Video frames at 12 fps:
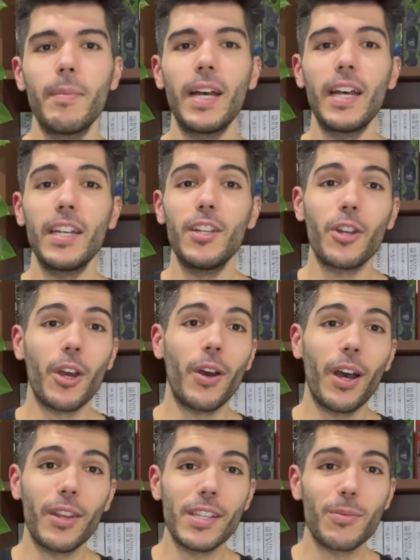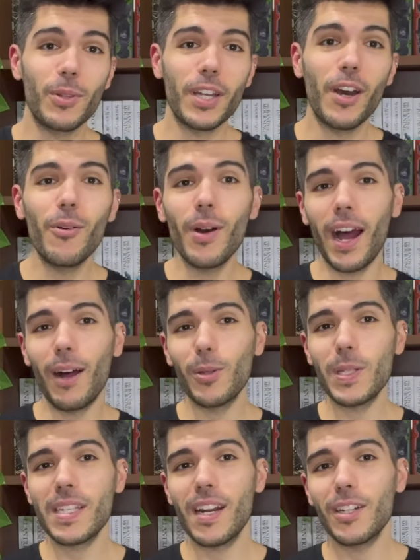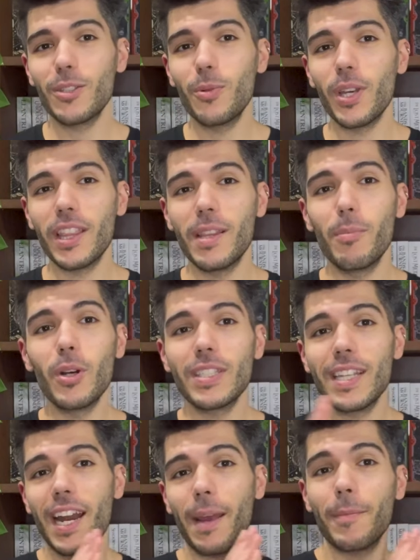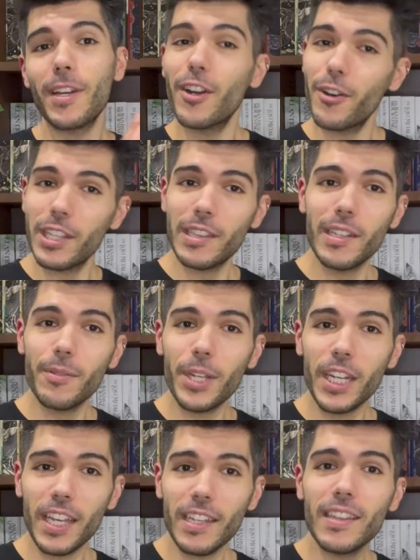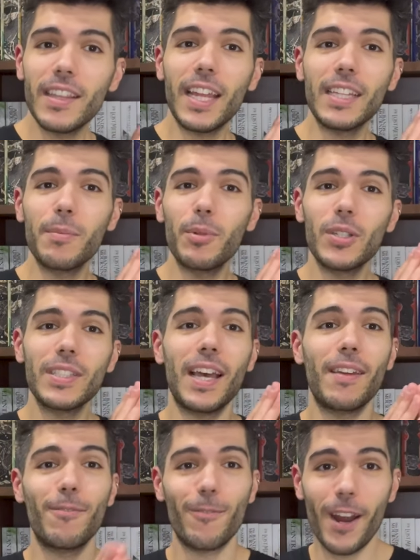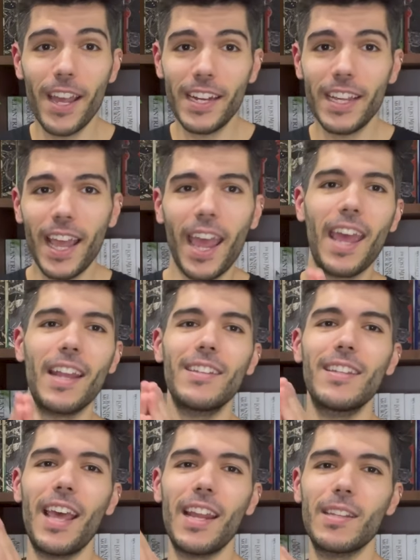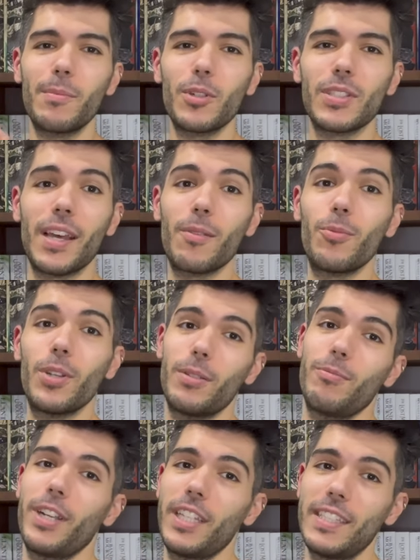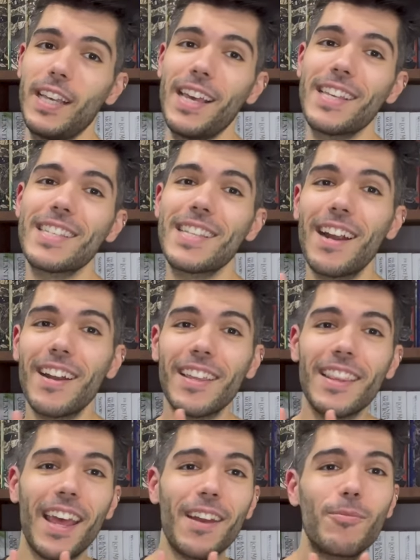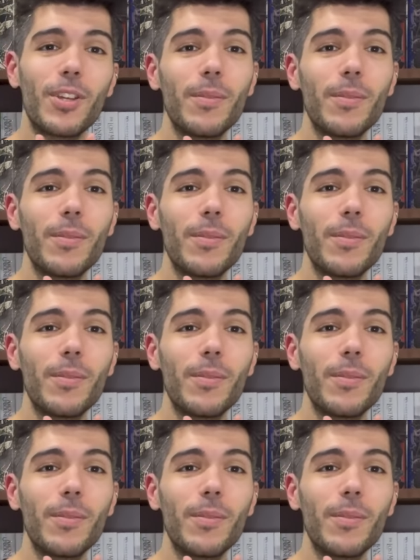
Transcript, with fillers: But you know how this will go. I'll start with the books that I'm currently reading, then the books I've read, and then the books I will read. Starting then with